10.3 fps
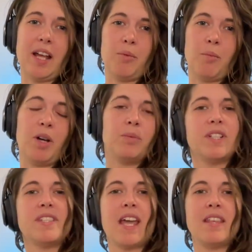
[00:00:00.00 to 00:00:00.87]
And one
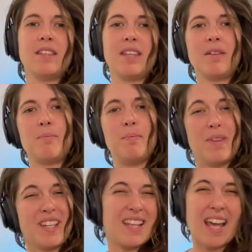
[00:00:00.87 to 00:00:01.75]
would say that the
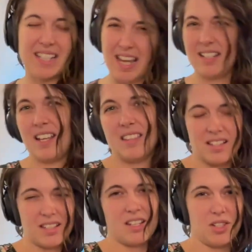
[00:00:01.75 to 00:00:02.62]
exact
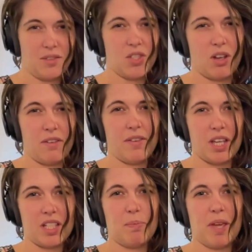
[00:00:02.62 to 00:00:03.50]
antithesis of
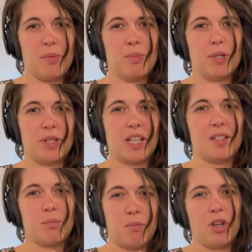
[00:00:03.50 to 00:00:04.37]
serving its people
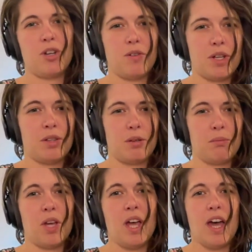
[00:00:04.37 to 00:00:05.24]
is murdering them.